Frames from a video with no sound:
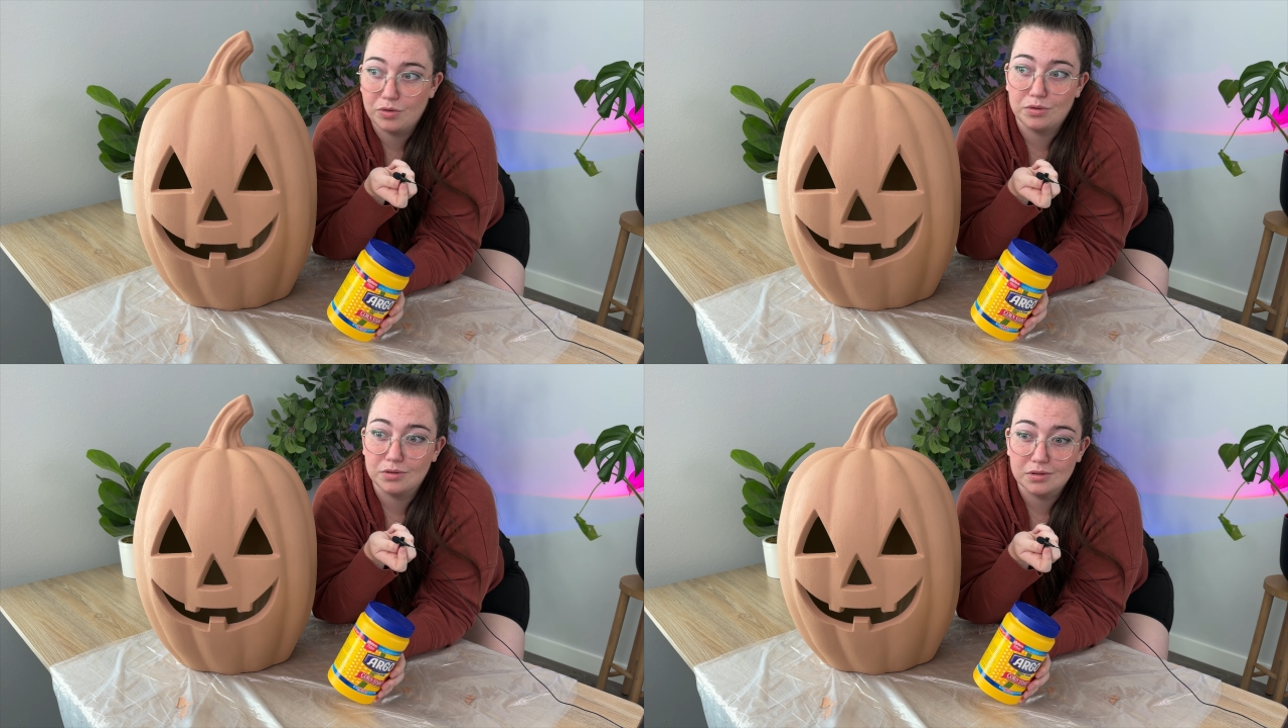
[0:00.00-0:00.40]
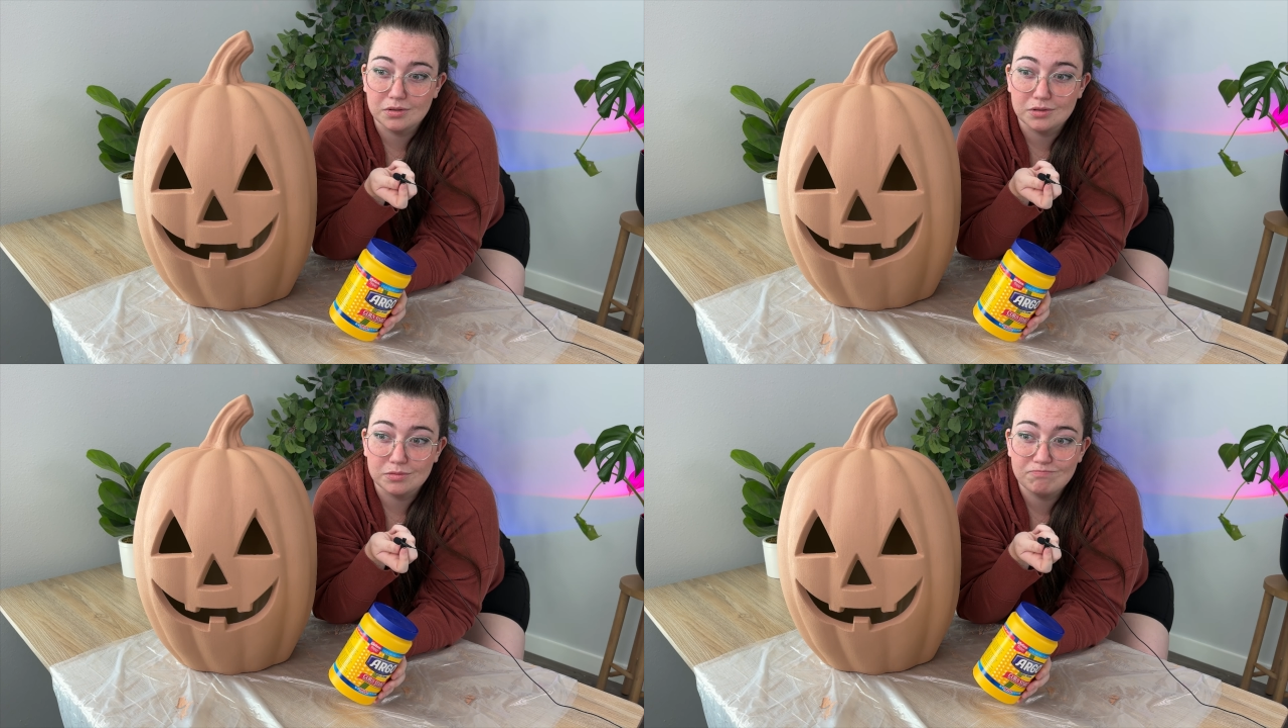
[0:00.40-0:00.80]

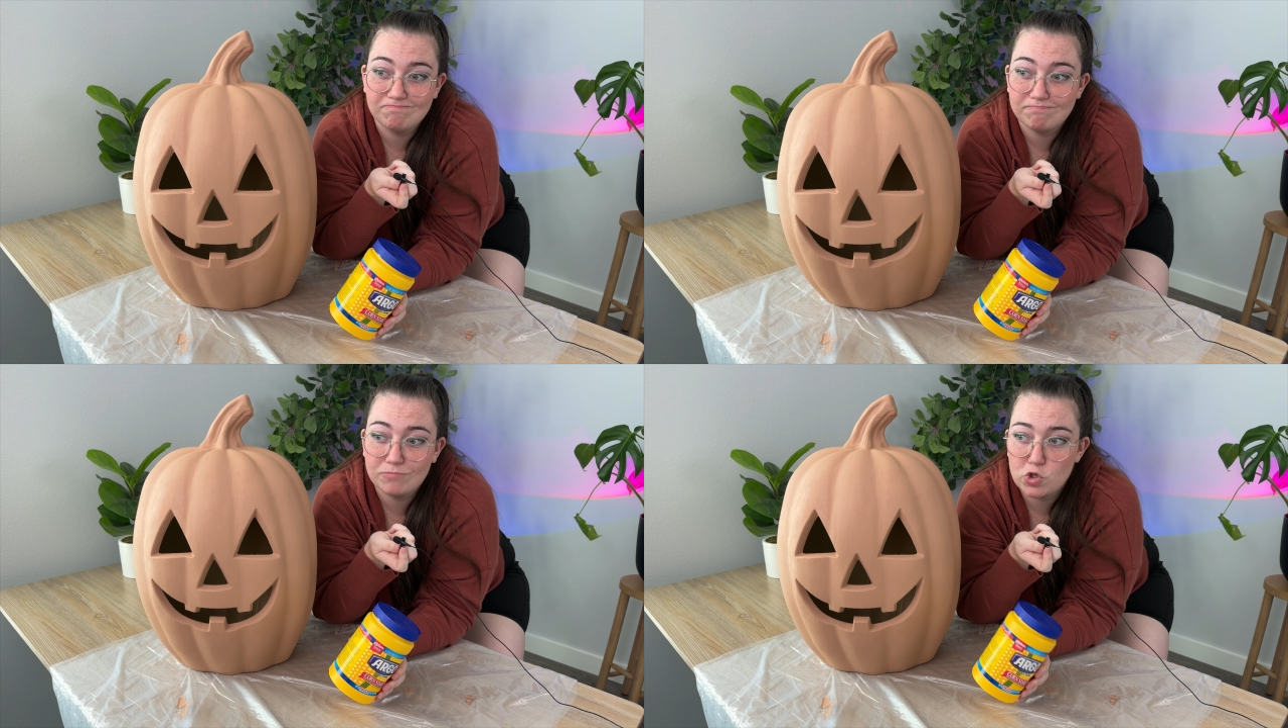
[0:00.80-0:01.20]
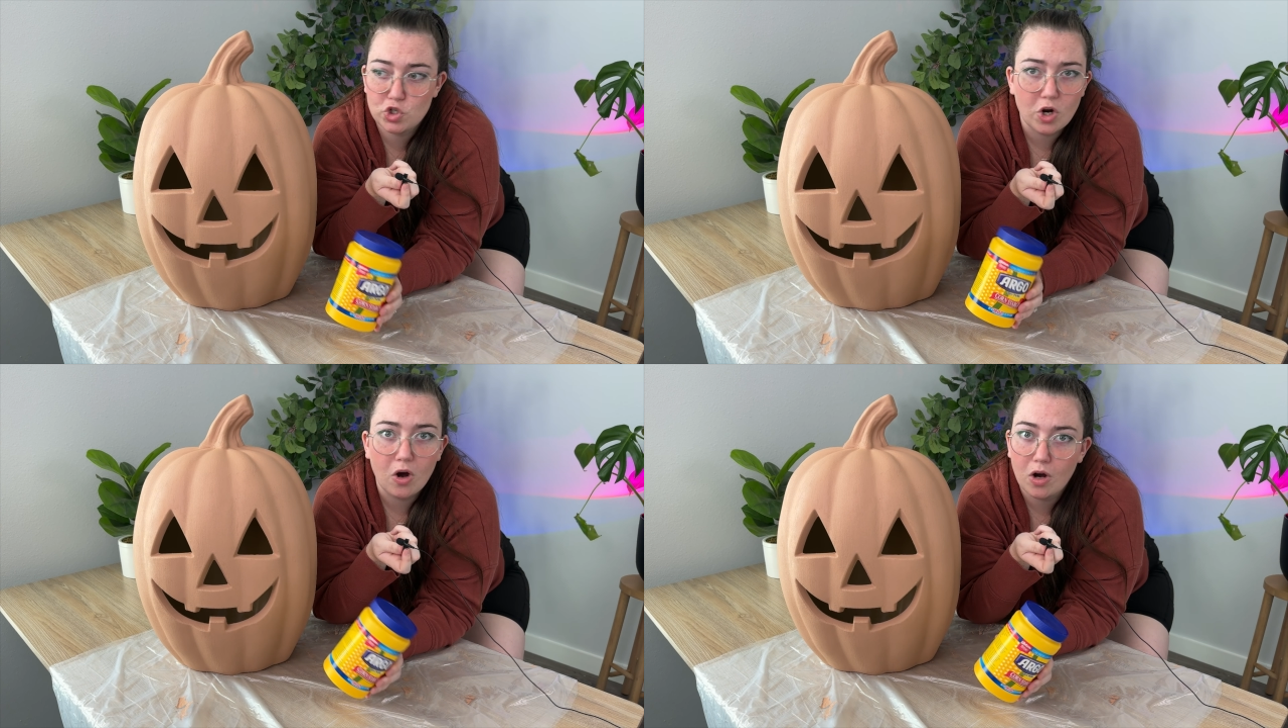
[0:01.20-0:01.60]
or
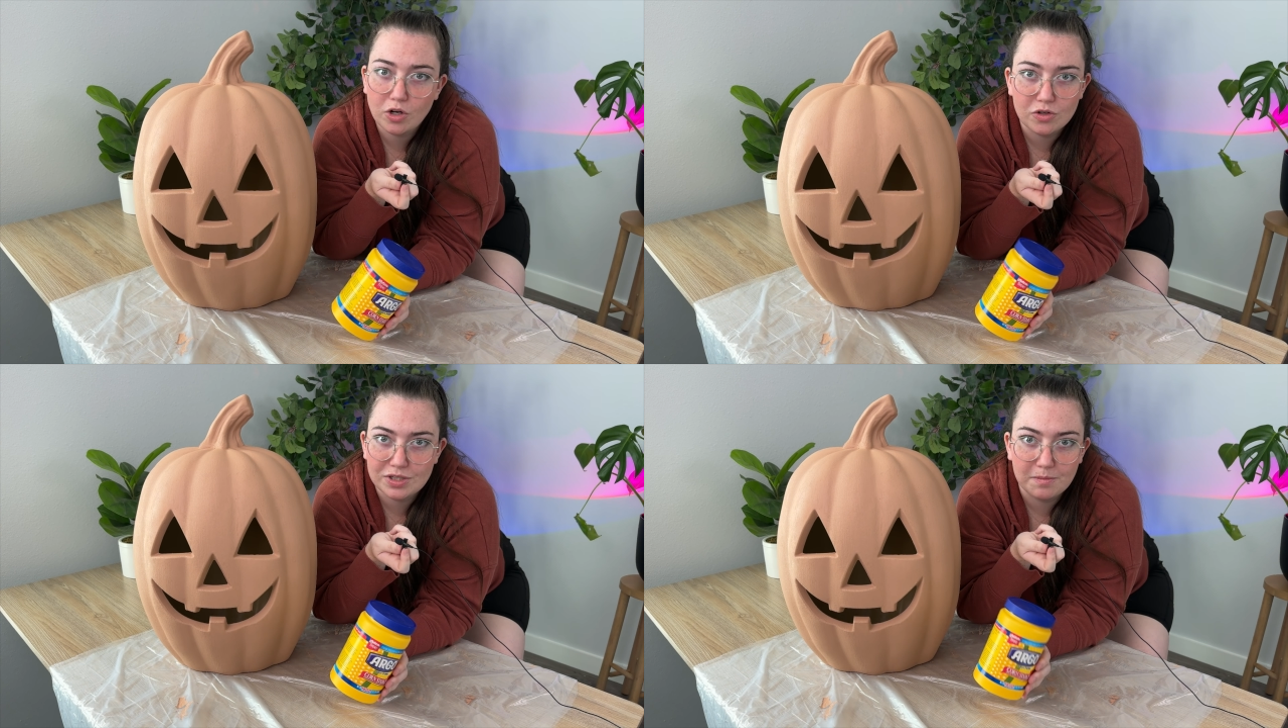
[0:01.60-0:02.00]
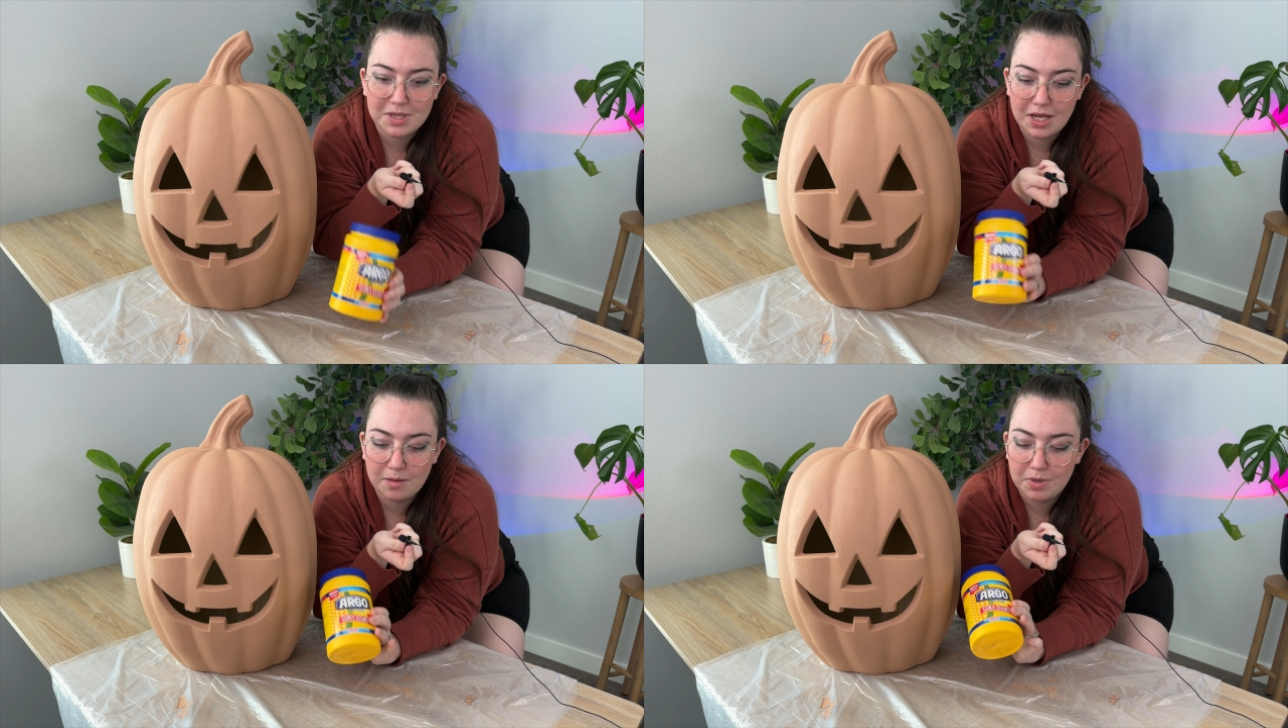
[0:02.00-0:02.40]
chalk or
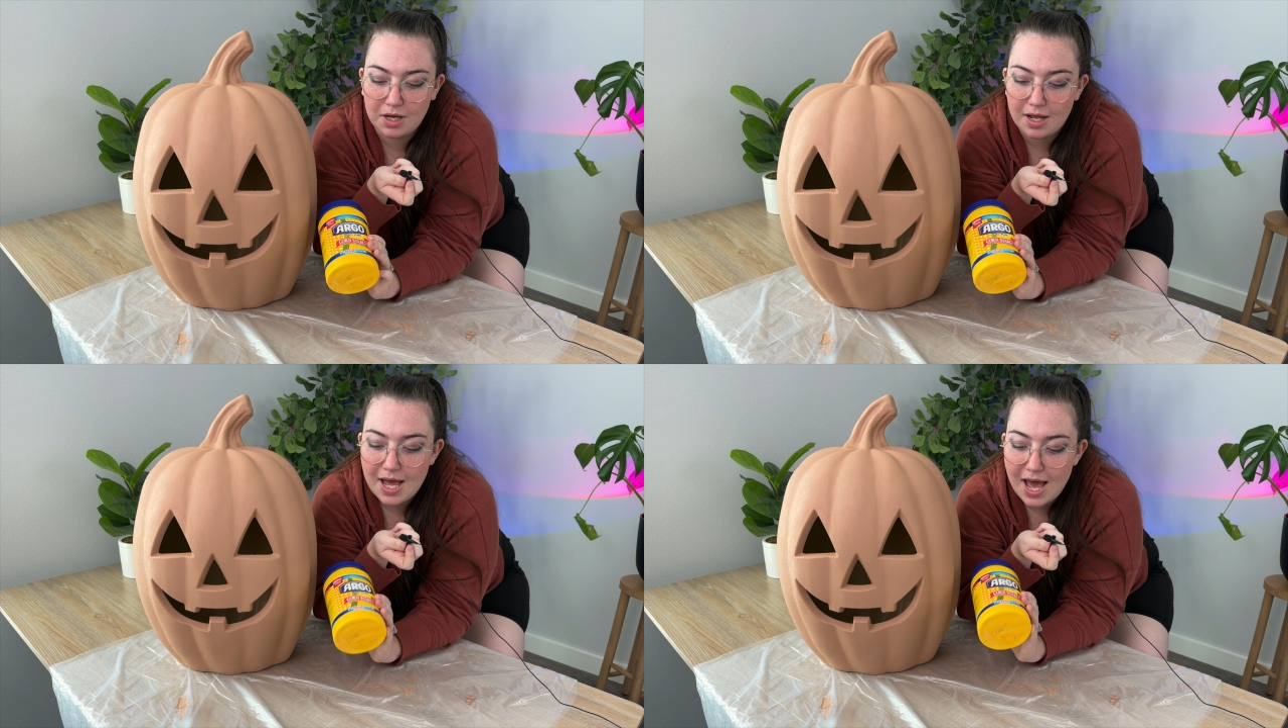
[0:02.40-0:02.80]
something, but